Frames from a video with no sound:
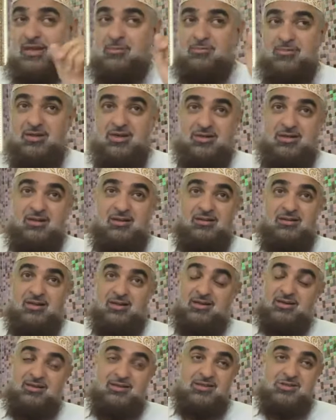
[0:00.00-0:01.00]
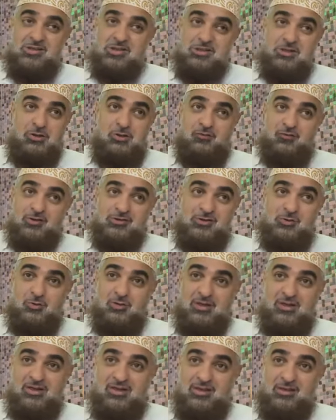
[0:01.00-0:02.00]
that I am getting the intercession of
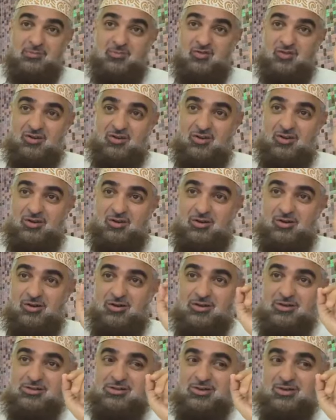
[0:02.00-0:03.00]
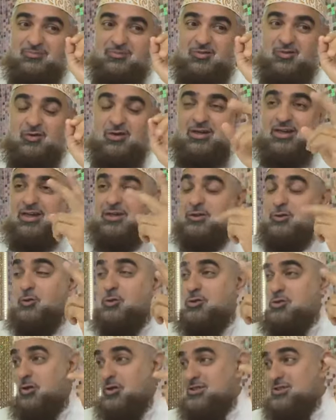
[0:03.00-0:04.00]
Rasul Kareem sallallahu alaihi wasallam. So he
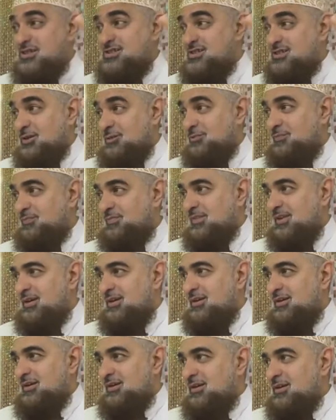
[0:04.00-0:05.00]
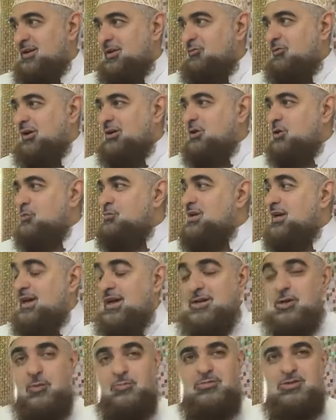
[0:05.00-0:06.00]
had two choices, what to
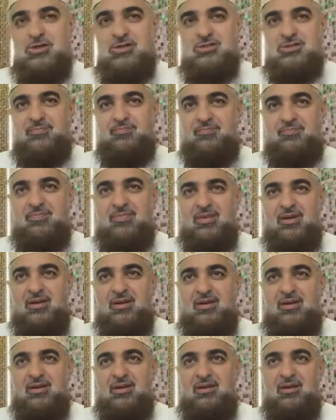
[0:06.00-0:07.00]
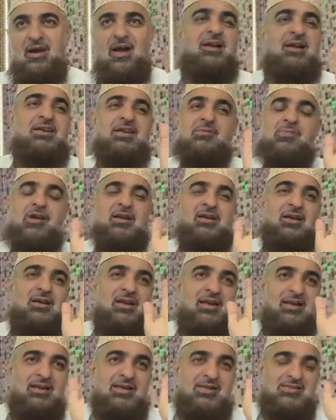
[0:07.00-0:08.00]
be adopted.
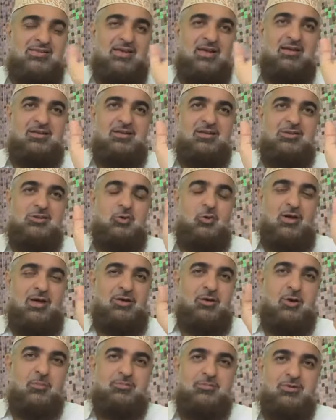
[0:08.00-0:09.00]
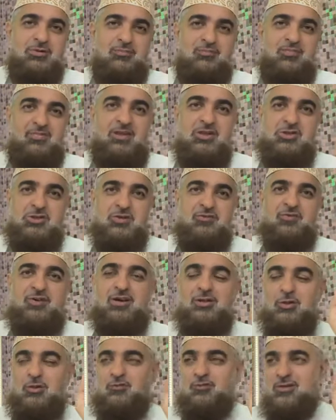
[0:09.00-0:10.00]
Ultimately he decided to adopt the
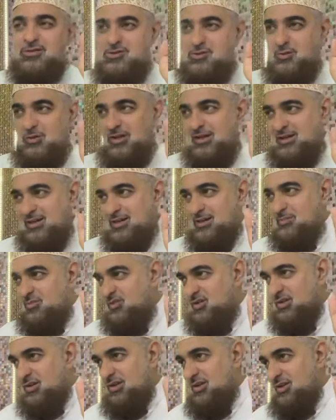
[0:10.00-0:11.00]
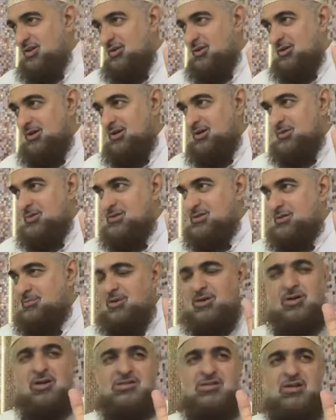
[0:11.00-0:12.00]
shafaat of Rasul Kareem sallallahu alaihi
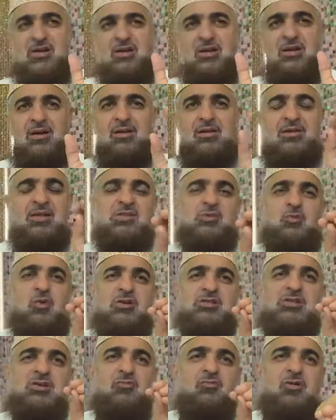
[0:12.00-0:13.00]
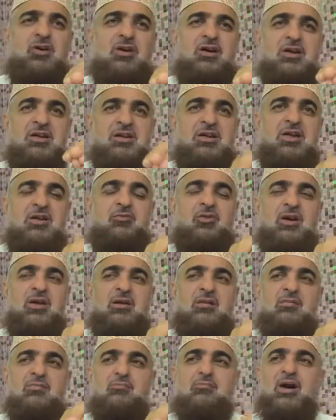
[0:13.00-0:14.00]
wasallam, because this was a word
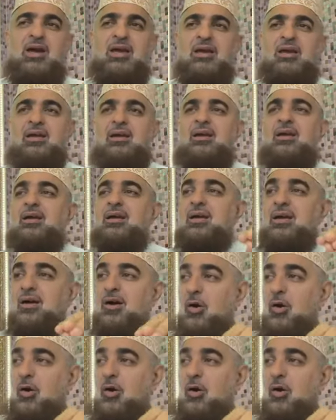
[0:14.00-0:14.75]
given by